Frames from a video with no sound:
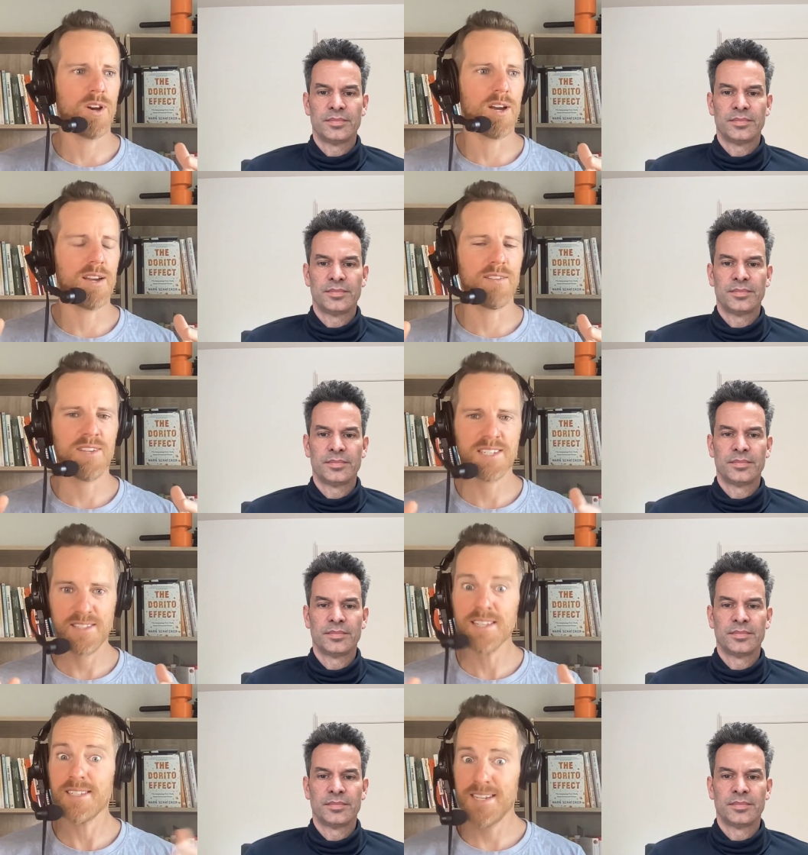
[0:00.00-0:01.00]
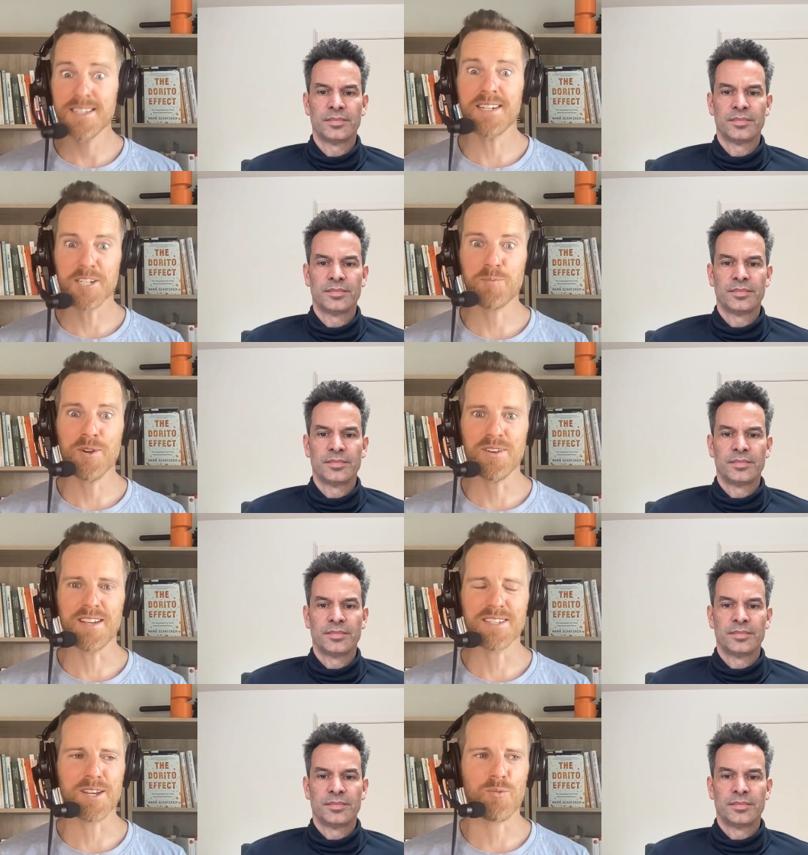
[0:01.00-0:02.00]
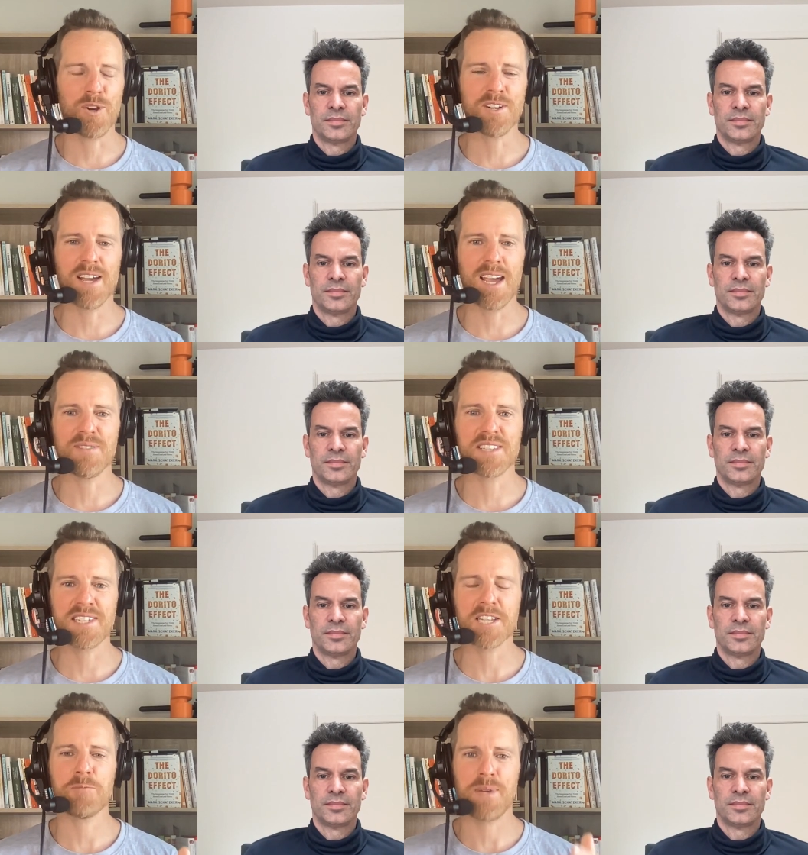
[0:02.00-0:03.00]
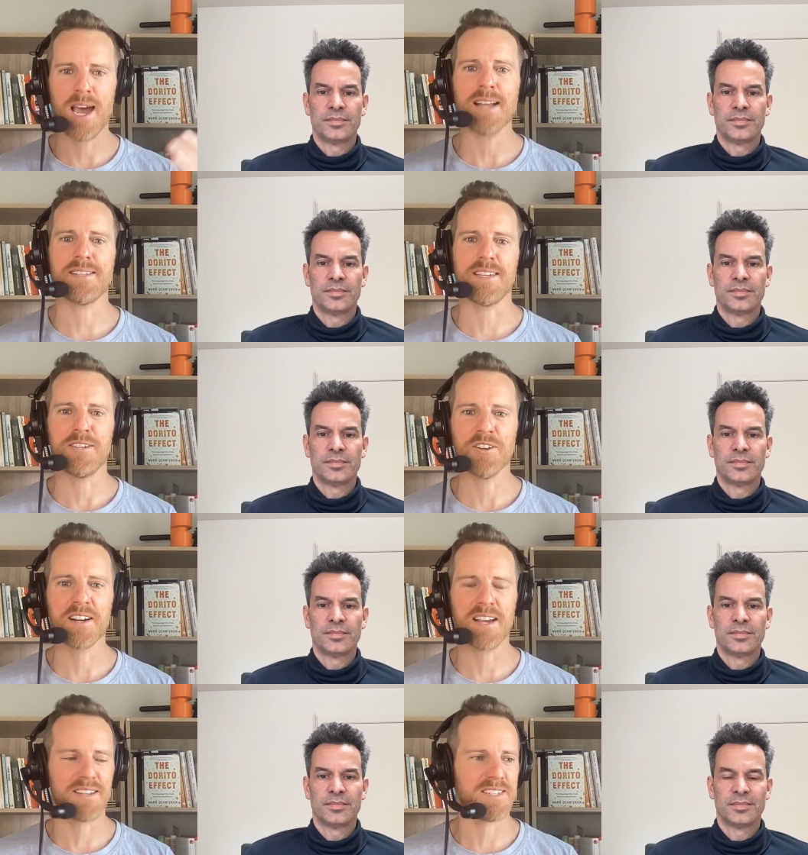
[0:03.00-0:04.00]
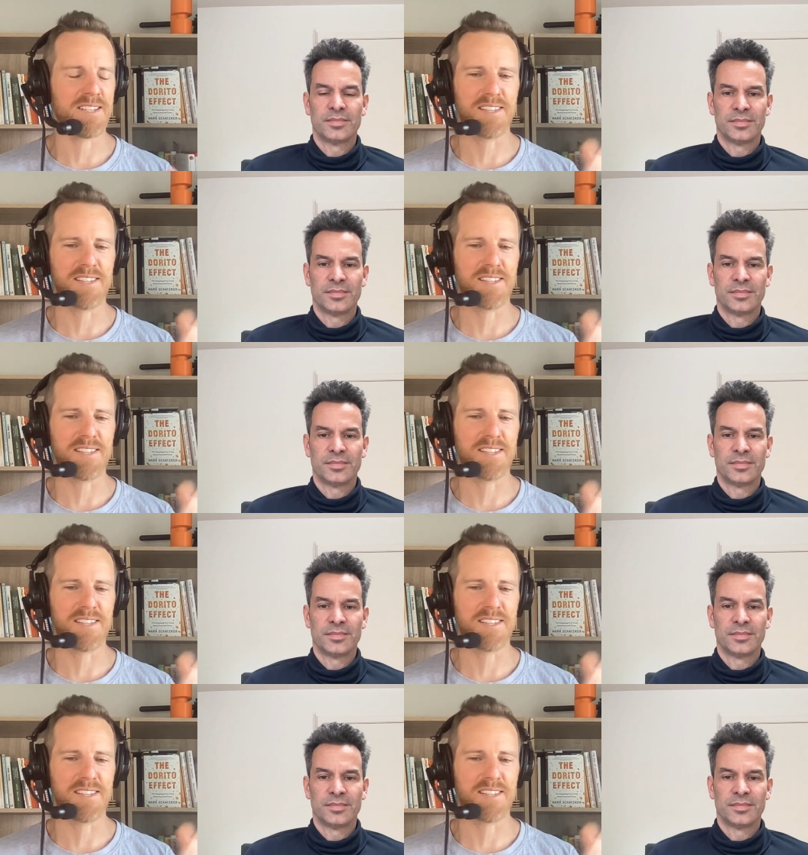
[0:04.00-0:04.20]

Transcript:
Speaker 1: uh, this is this is an experience. Like we're gonna have six piatti. You're gonna sit